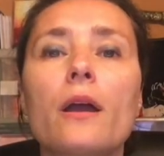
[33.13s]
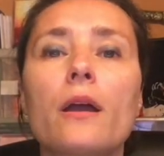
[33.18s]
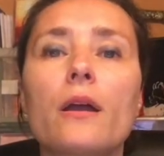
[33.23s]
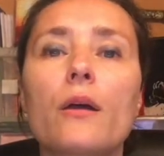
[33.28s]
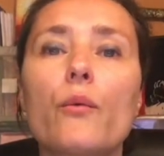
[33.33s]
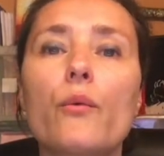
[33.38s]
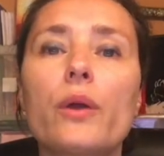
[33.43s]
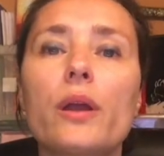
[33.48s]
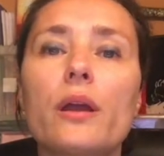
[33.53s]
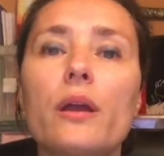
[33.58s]

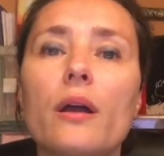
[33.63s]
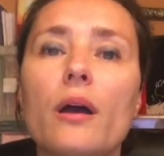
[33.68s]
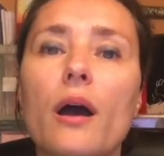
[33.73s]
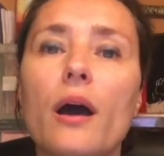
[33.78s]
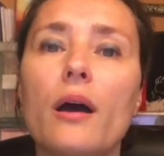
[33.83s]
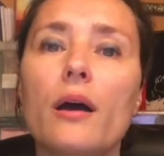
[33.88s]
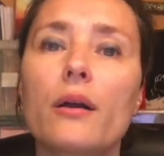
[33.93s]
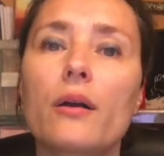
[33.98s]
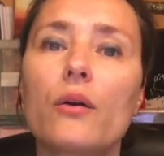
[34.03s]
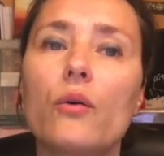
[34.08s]
we
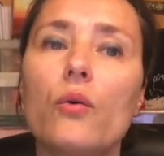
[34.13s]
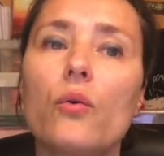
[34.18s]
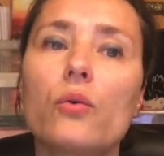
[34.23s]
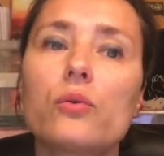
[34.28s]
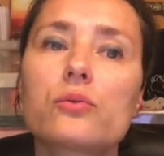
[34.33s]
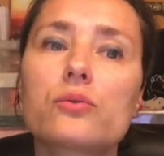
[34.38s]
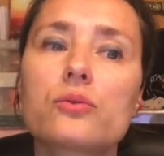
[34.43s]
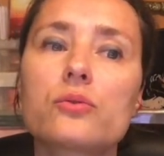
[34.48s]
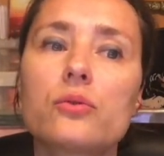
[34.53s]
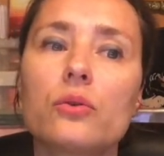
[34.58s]
are
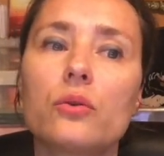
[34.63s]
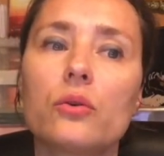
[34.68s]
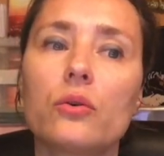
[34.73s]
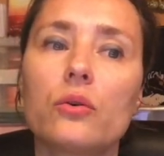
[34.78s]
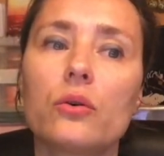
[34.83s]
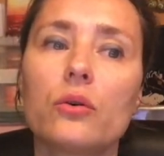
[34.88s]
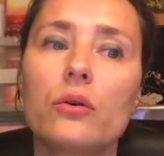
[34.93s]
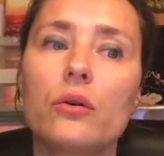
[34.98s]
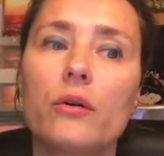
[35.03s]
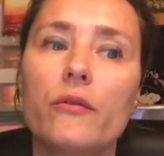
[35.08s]

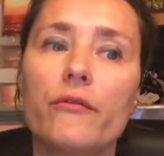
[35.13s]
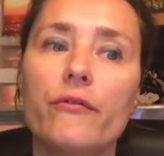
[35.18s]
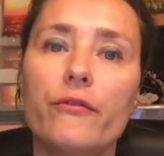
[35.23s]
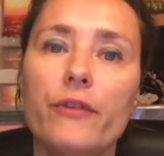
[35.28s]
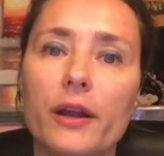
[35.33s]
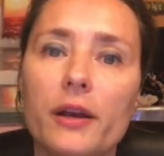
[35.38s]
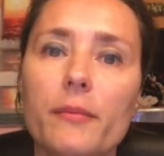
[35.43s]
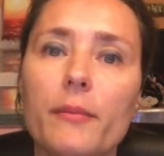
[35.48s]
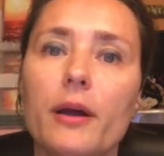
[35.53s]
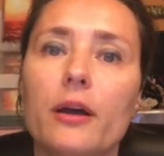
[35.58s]
also
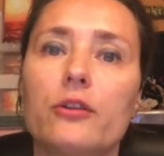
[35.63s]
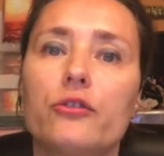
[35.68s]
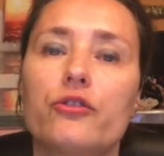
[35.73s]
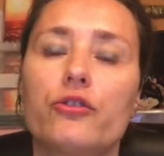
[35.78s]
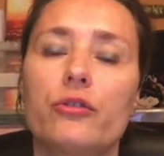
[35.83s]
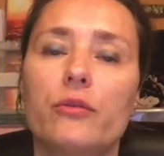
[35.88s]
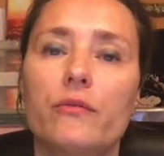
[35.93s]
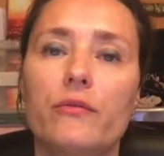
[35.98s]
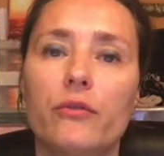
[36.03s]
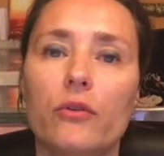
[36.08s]
very much
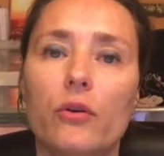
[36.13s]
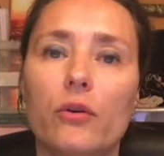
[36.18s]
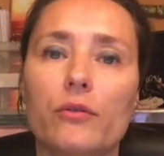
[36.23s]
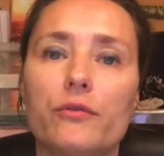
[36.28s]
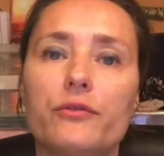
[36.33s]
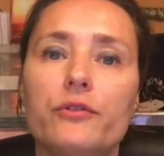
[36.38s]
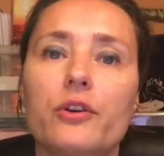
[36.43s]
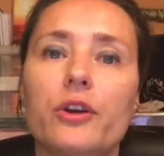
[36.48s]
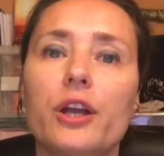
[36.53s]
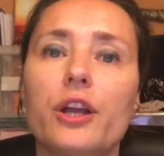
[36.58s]

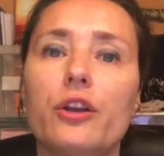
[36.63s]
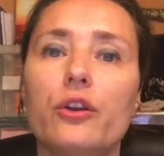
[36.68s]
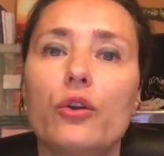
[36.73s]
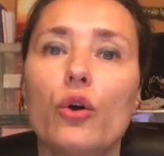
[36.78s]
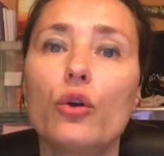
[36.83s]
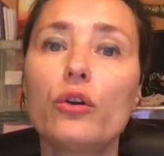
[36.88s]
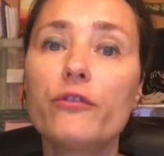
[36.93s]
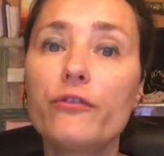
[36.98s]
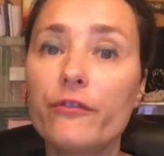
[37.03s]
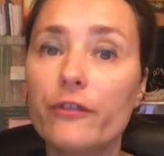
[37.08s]
involved in
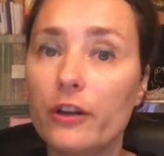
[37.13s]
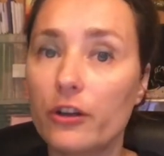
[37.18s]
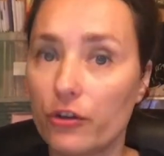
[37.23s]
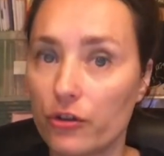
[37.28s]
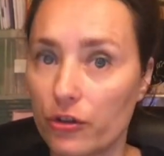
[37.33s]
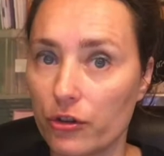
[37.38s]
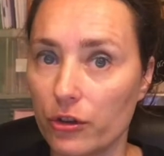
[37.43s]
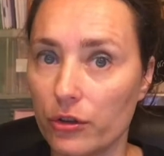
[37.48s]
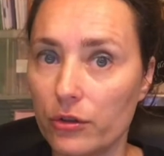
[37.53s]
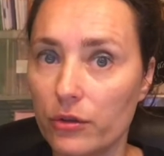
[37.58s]

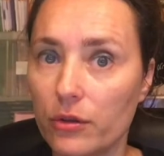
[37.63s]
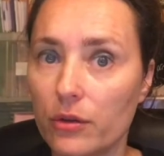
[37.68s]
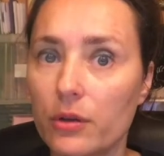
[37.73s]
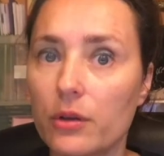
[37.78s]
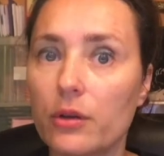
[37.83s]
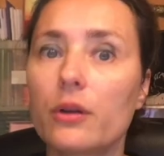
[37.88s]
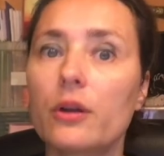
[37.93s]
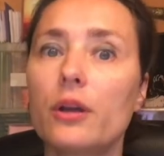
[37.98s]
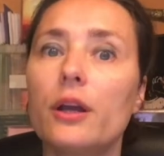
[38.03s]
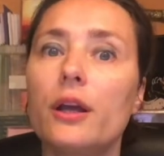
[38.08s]
non-fiction,
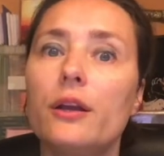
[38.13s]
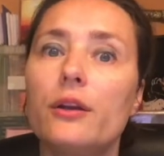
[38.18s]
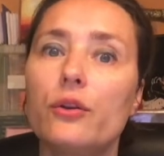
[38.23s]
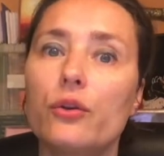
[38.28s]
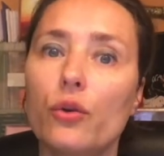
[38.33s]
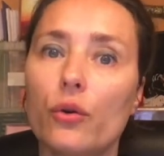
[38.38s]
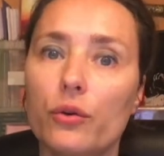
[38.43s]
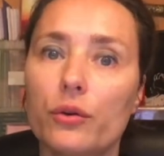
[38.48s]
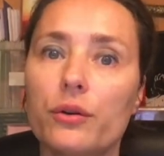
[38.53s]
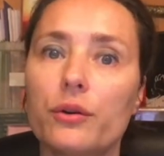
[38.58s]
in
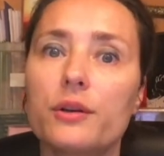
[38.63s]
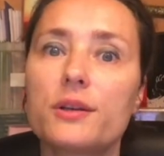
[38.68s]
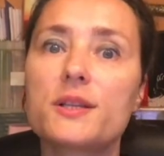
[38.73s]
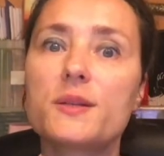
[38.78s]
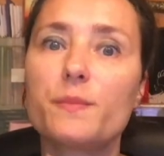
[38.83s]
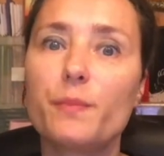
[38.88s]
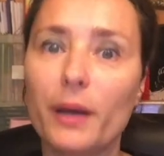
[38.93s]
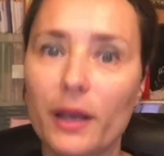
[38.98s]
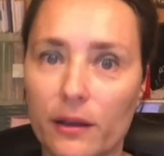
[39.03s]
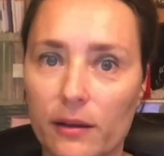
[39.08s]

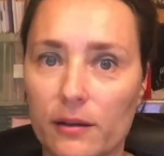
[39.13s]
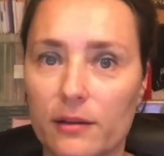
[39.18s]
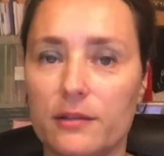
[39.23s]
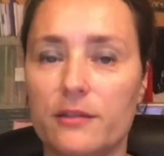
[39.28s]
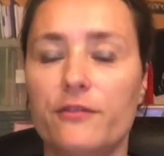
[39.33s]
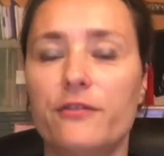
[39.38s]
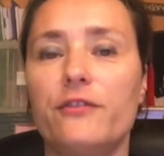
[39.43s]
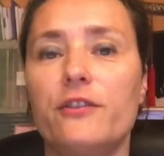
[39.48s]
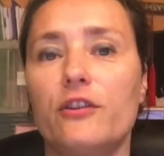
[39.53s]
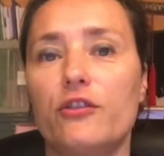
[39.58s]

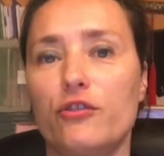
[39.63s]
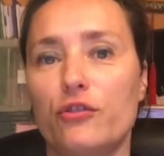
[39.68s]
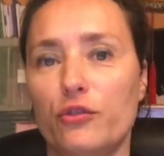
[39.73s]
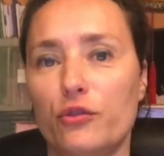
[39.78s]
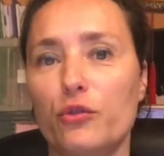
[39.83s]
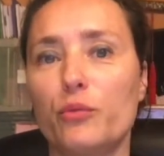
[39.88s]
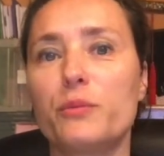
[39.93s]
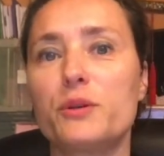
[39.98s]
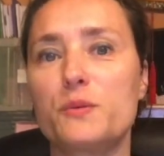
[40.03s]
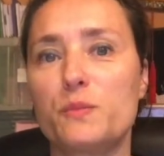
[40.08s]
non-speculative fiction
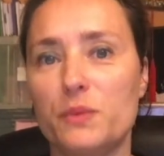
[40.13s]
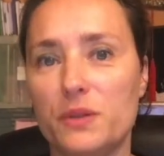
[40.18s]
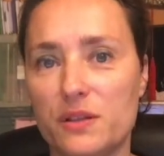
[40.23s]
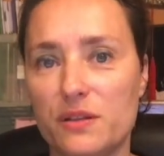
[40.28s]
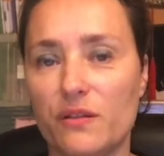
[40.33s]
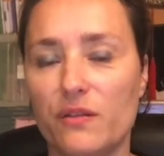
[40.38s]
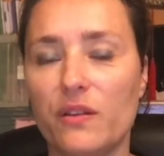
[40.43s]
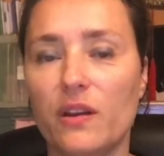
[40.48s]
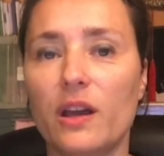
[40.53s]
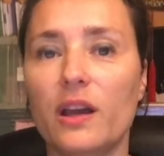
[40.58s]
to be
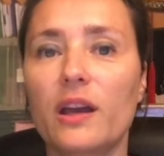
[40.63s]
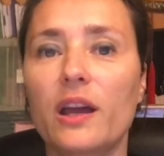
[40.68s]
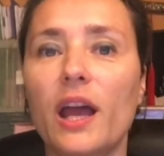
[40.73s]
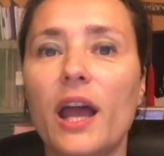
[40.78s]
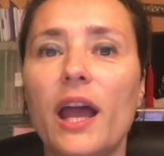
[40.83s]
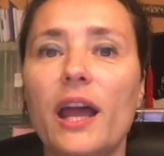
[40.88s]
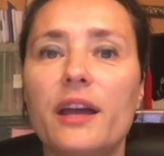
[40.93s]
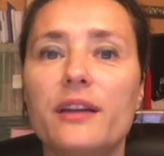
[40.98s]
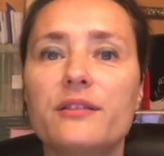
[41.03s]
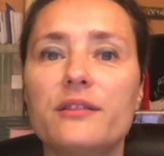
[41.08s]
specific,
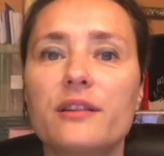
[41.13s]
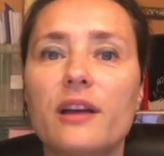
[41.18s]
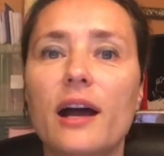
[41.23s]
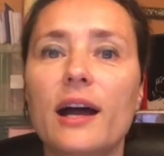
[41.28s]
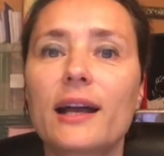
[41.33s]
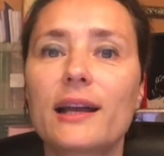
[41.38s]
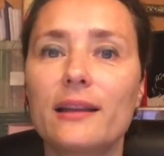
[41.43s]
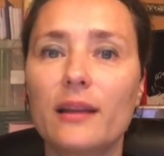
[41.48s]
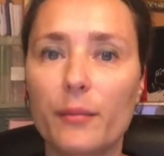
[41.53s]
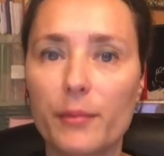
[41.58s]
and
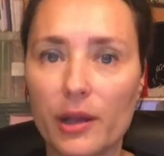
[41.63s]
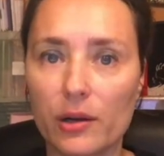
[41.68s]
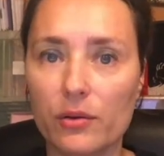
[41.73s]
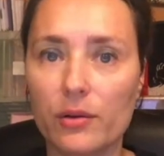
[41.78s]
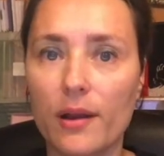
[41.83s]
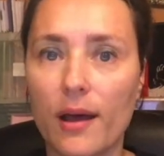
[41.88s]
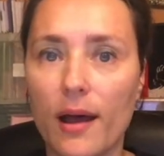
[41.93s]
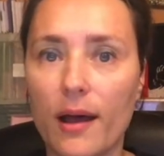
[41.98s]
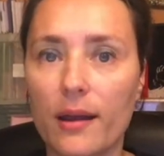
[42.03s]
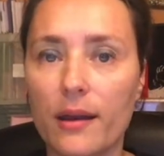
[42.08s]
Accademia
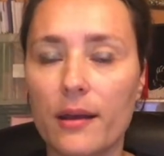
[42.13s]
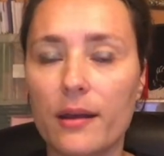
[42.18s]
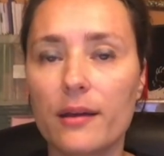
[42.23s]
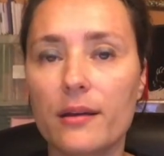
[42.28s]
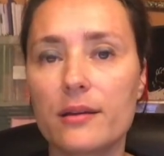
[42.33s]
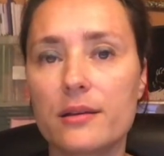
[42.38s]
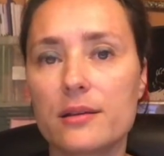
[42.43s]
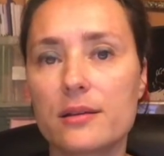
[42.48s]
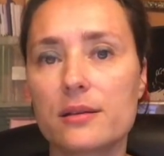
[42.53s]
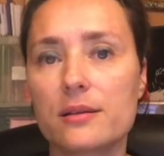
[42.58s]
Lunare
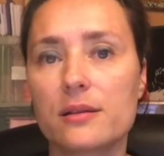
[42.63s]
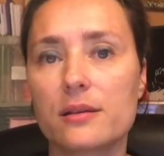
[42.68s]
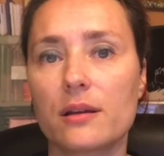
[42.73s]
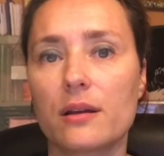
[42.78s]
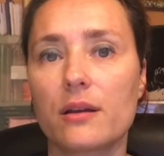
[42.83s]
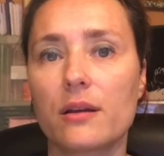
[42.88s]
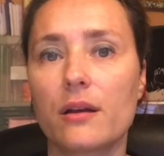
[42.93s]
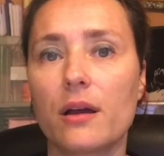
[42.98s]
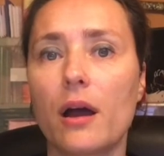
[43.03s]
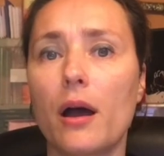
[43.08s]
is
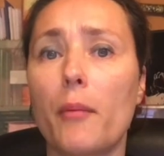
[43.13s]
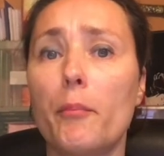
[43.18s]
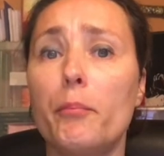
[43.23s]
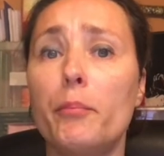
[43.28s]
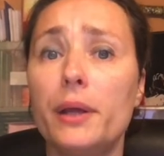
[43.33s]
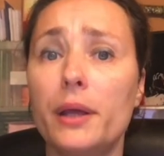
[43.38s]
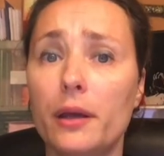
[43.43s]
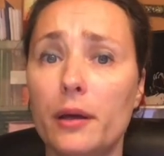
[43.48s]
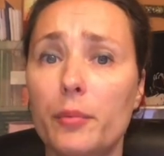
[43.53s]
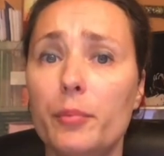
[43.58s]
a
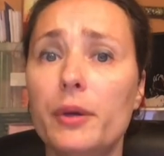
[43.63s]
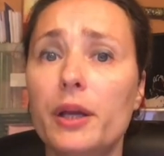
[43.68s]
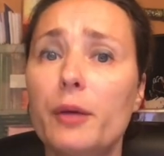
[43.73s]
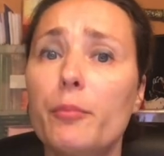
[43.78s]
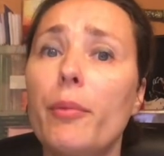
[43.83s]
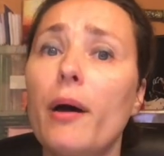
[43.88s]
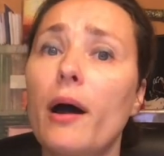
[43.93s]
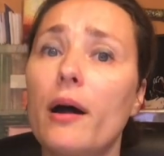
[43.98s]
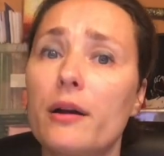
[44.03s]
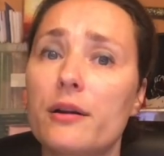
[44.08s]
big
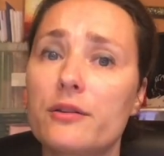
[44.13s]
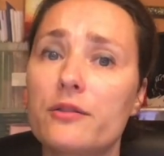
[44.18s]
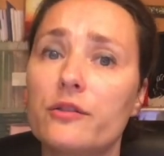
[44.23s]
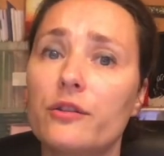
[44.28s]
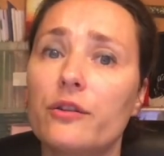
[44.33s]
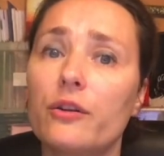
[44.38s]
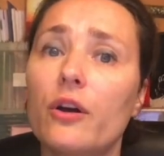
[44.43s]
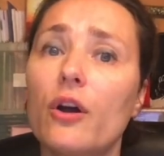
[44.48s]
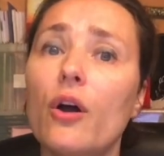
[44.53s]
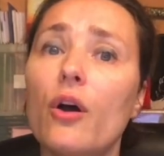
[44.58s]
part
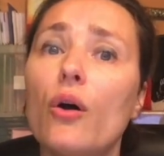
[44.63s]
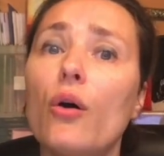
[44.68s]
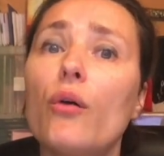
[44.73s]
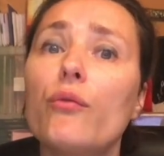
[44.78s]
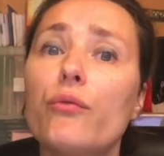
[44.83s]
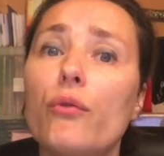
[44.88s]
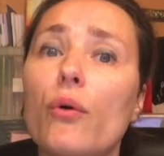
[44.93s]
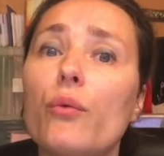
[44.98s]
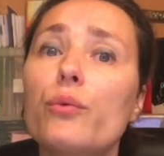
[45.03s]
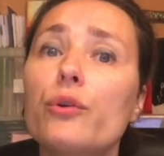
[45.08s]

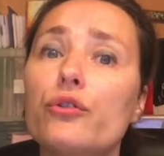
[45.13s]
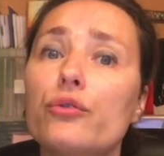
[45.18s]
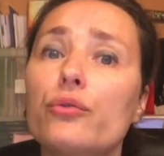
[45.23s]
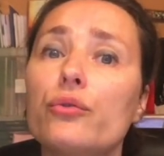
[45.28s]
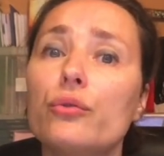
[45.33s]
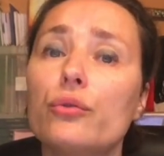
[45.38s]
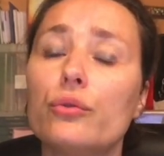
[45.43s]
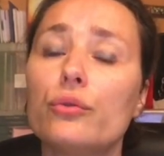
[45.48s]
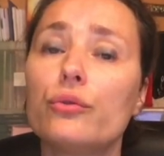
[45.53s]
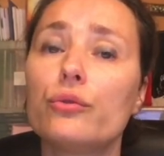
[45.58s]
of what we
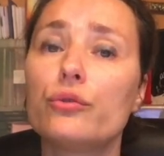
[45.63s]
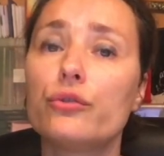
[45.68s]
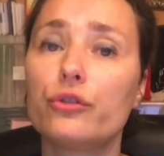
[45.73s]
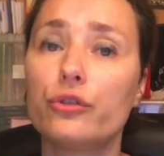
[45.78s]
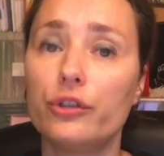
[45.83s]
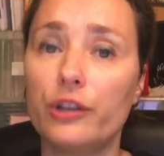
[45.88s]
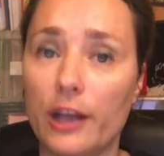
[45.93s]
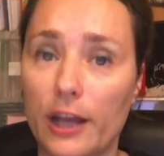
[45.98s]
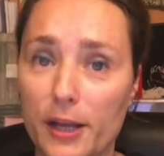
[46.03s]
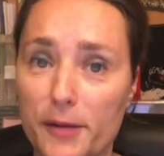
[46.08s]
do
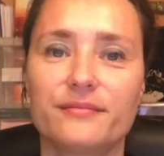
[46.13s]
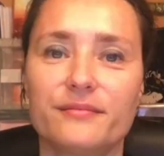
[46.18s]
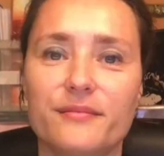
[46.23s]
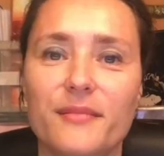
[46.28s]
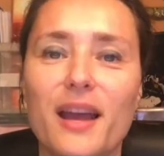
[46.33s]
today.